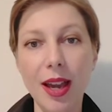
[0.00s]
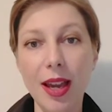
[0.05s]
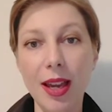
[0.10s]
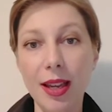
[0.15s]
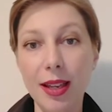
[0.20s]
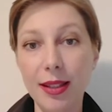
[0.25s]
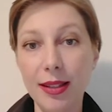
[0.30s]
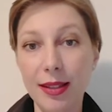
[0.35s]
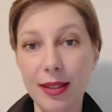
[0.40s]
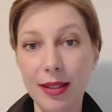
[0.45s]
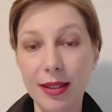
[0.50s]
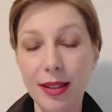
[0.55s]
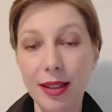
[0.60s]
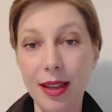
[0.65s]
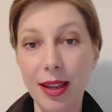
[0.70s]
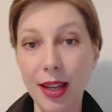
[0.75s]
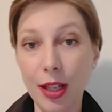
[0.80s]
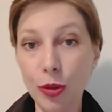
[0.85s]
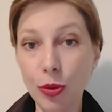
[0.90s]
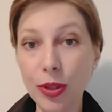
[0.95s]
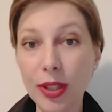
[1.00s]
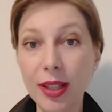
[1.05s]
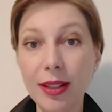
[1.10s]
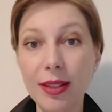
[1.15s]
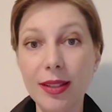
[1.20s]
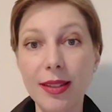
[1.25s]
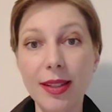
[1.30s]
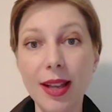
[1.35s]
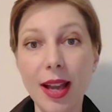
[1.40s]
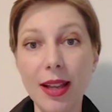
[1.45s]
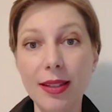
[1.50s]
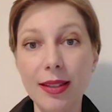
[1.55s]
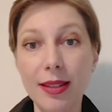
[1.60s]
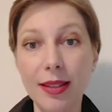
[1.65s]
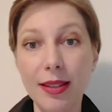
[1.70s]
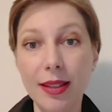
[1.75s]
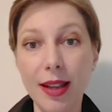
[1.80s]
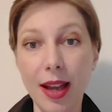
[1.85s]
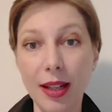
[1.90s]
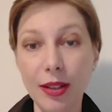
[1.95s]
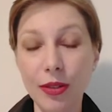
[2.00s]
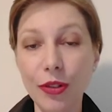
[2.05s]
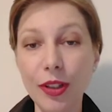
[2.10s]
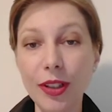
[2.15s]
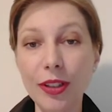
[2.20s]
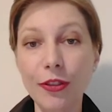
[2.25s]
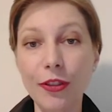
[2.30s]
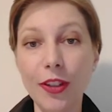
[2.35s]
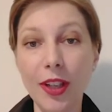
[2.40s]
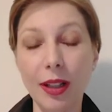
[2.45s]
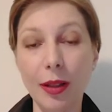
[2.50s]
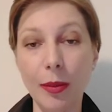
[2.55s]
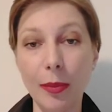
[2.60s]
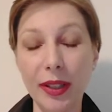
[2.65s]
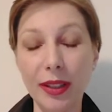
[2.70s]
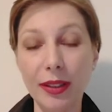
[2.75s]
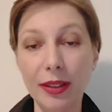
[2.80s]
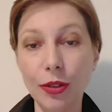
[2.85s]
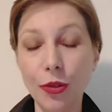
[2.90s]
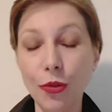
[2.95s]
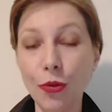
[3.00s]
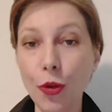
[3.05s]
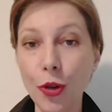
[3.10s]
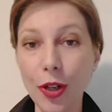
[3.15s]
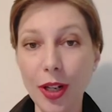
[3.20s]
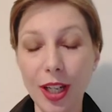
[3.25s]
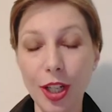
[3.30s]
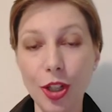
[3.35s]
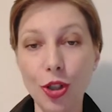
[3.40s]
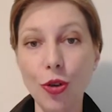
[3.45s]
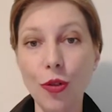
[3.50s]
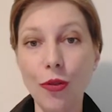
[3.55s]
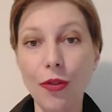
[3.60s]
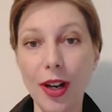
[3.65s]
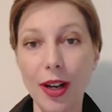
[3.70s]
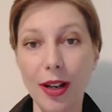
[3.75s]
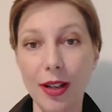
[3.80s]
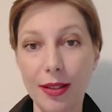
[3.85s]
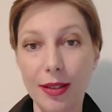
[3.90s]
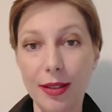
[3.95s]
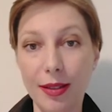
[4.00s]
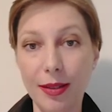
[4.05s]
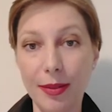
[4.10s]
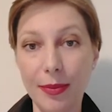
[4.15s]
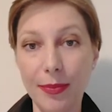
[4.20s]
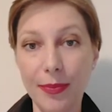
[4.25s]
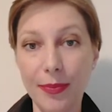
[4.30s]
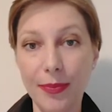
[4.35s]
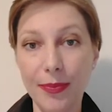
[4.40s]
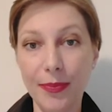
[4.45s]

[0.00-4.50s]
is key to success and fulfillment for each of us.